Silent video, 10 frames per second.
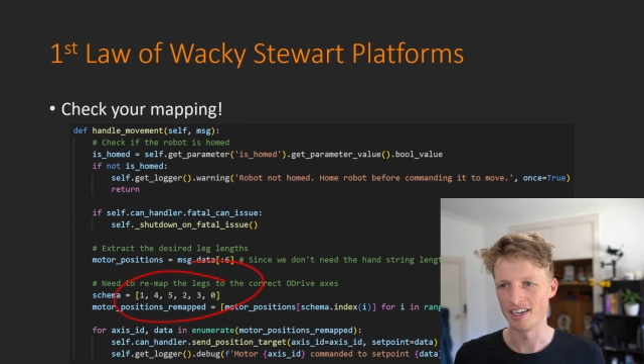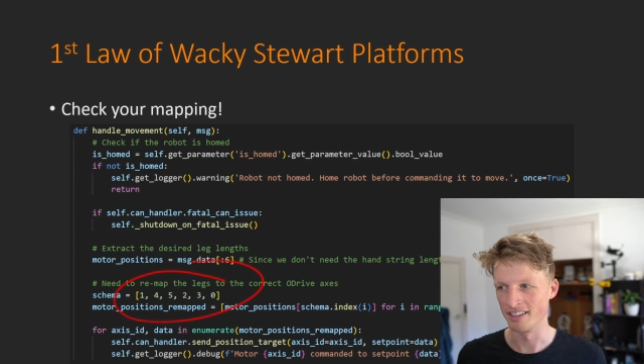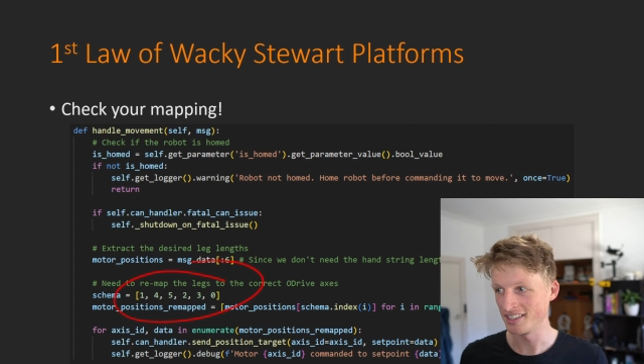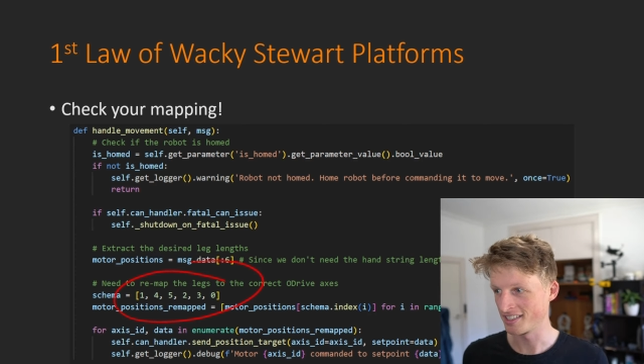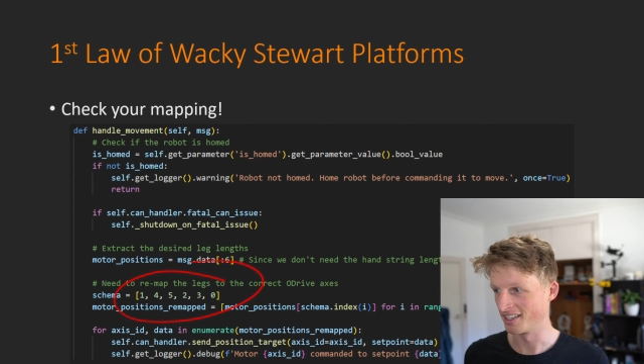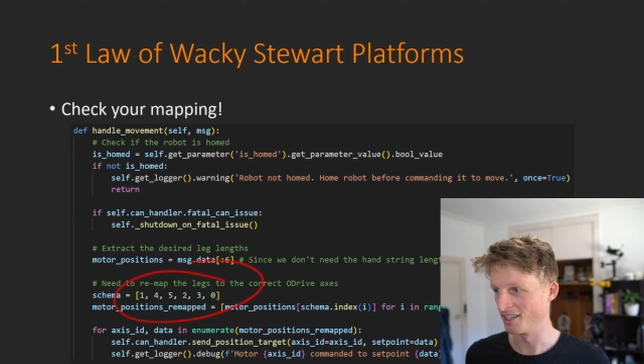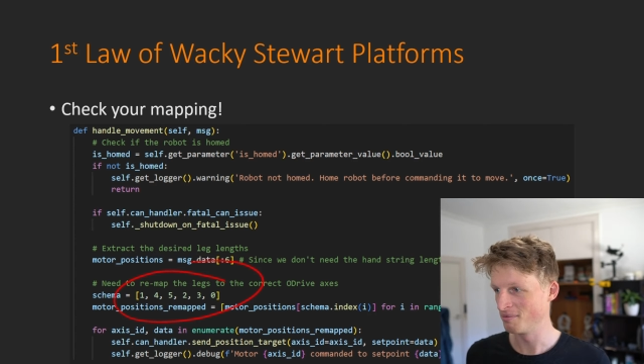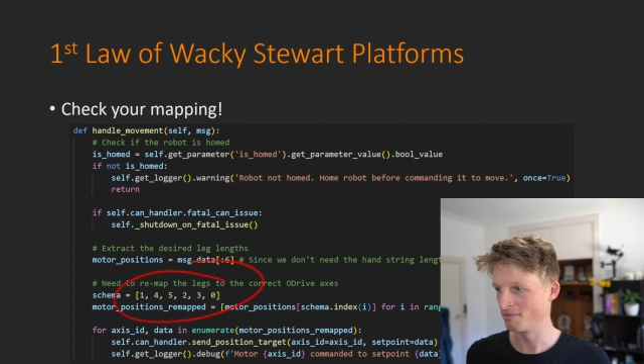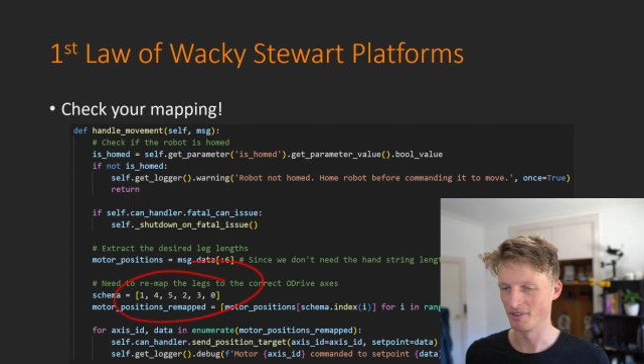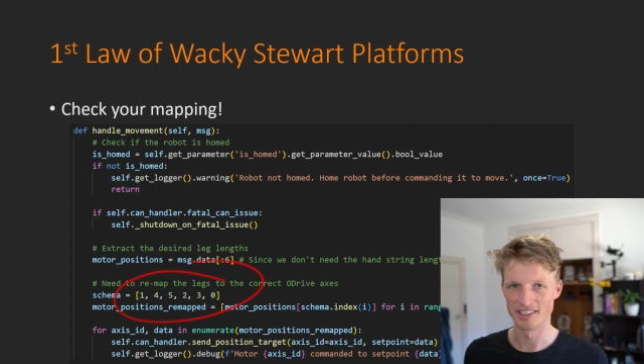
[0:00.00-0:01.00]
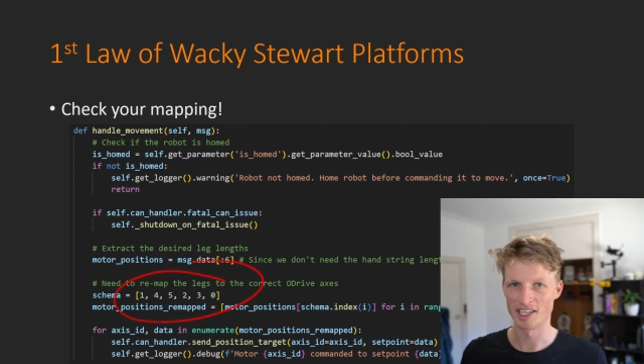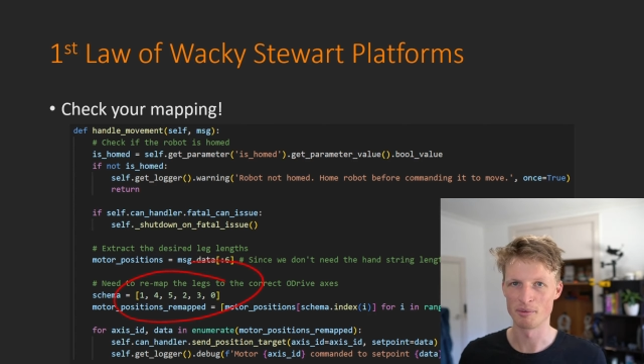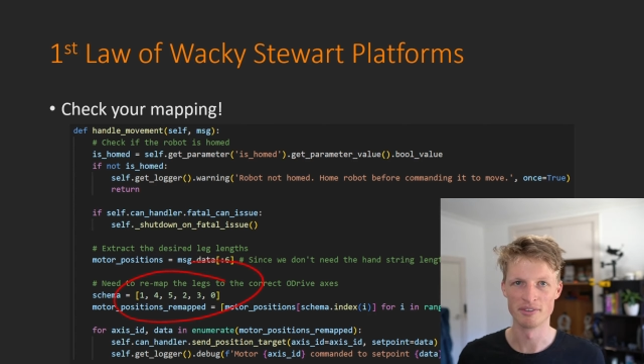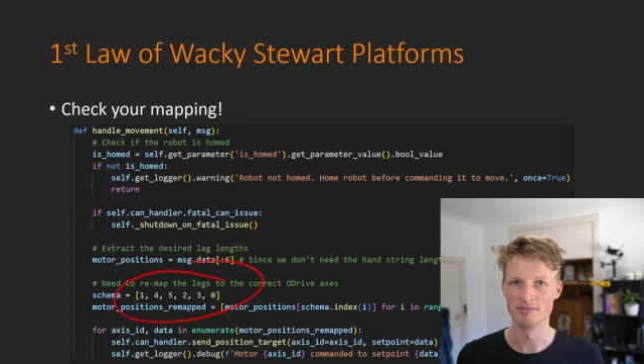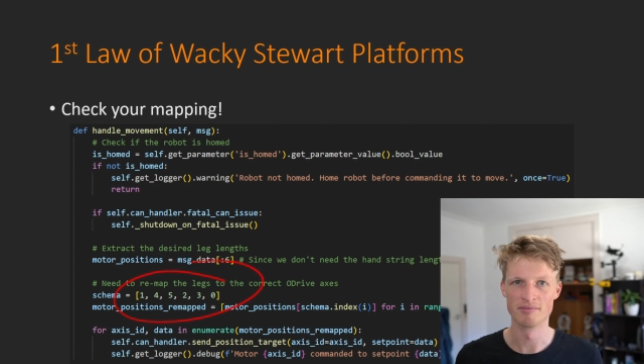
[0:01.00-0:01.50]
And this time, when this
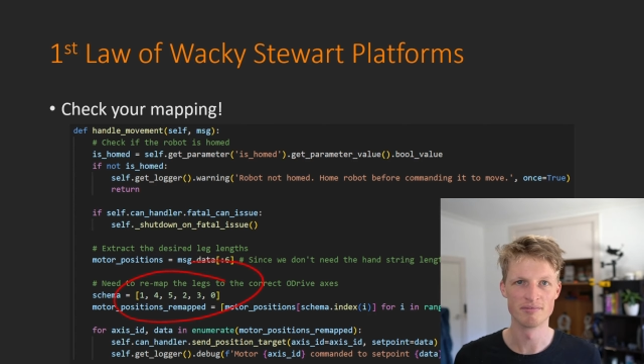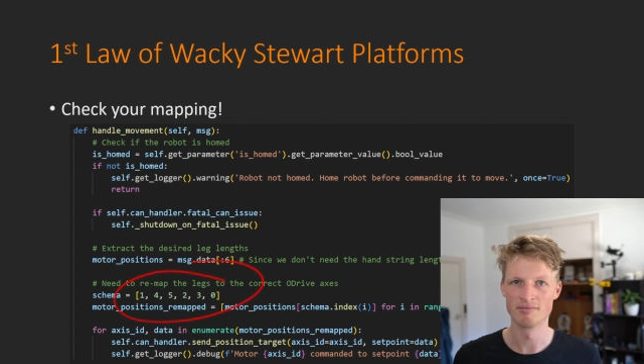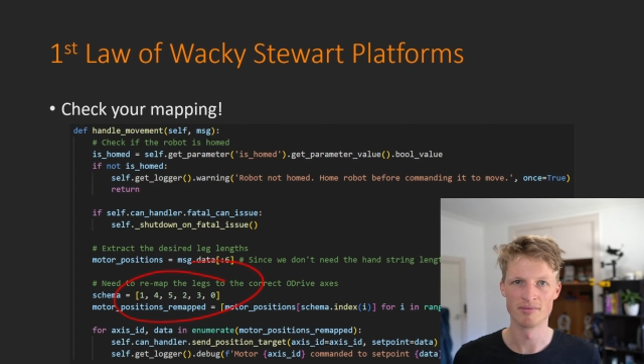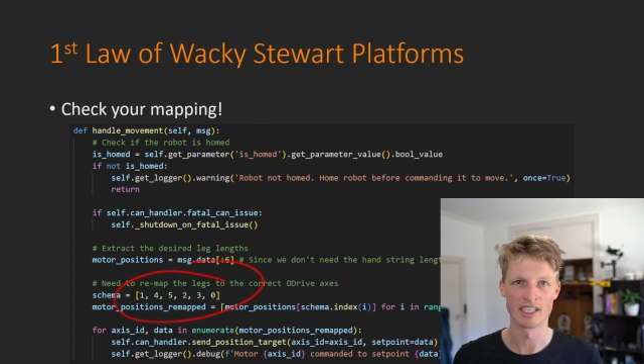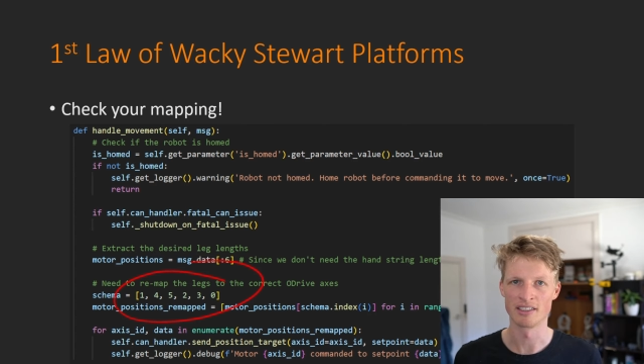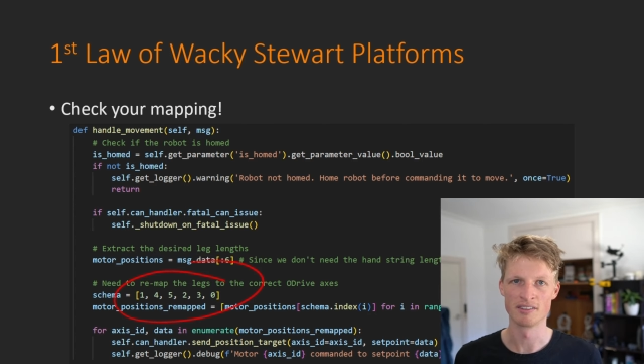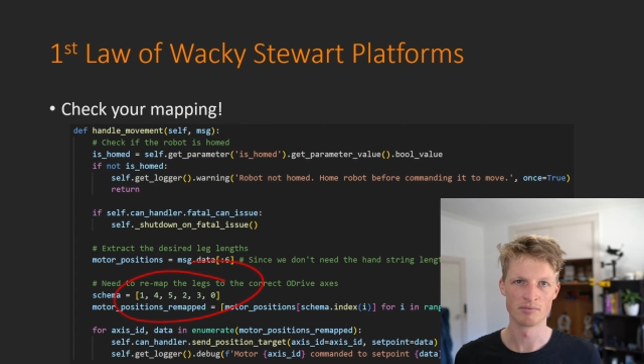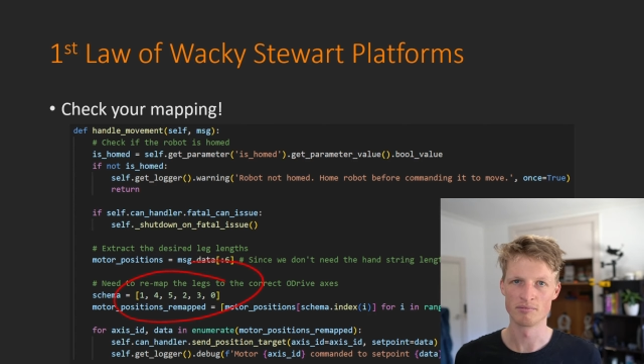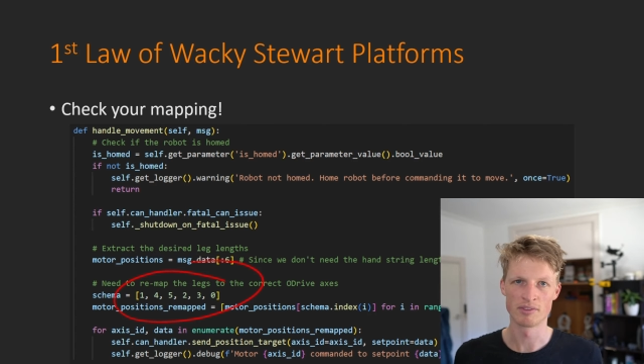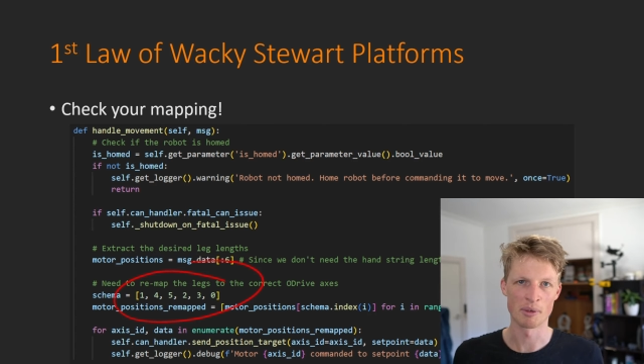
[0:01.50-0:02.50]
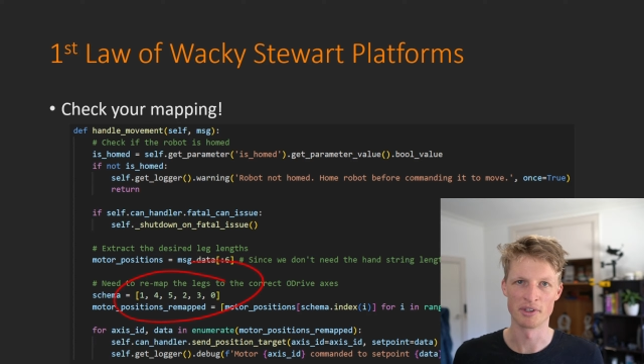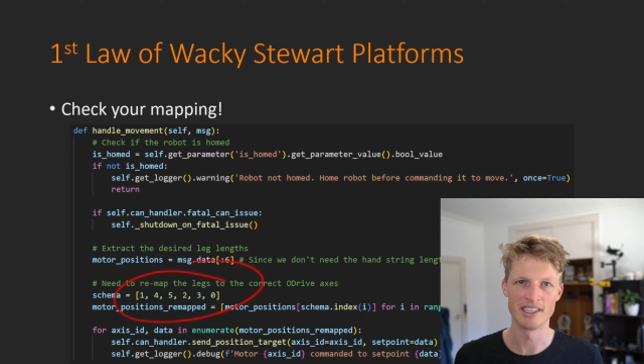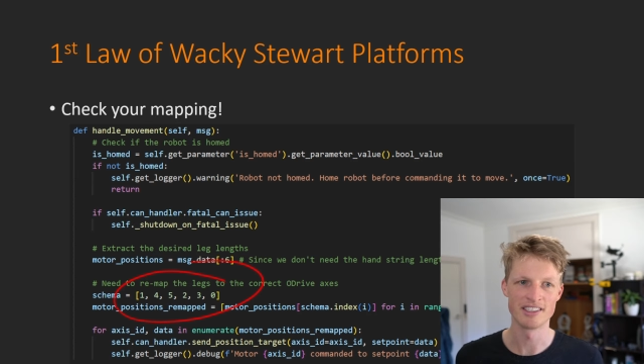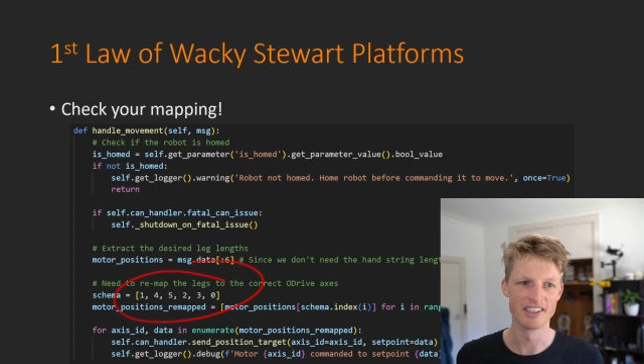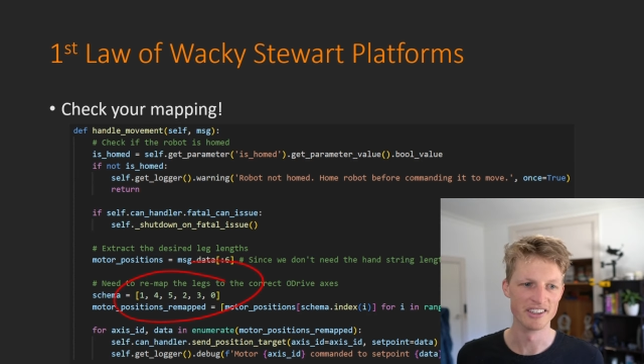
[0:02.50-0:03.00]
happened like a couple
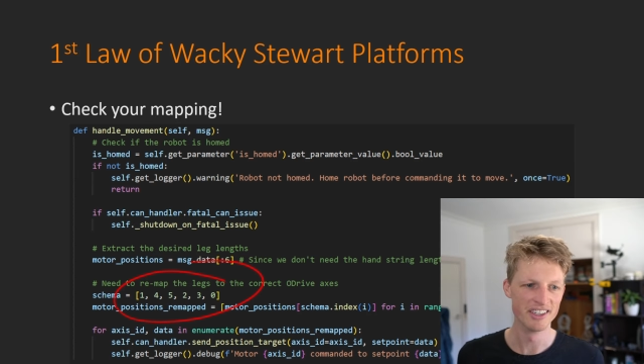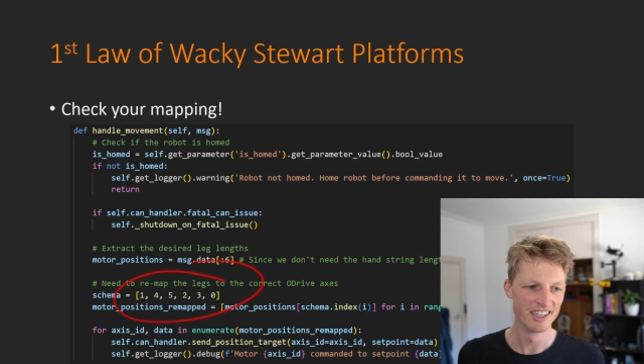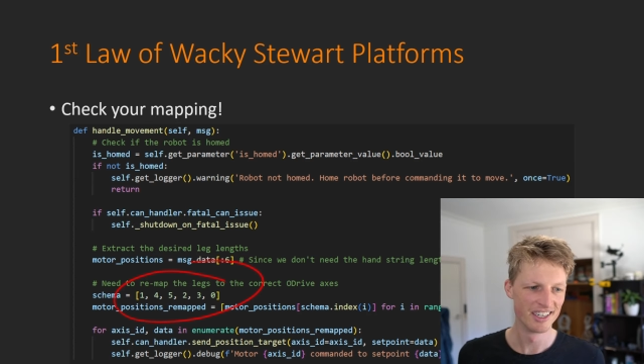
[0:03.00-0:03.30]
days ago,